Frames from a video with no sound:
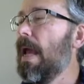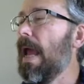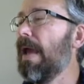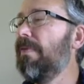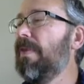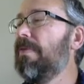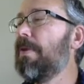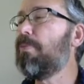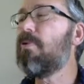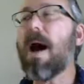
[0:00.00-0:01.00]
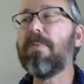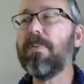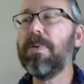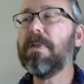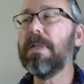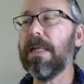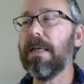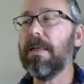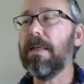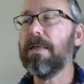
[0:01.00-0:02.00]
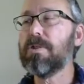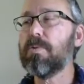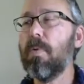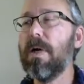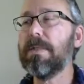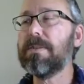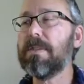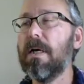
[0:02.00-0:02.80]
And then the probability is what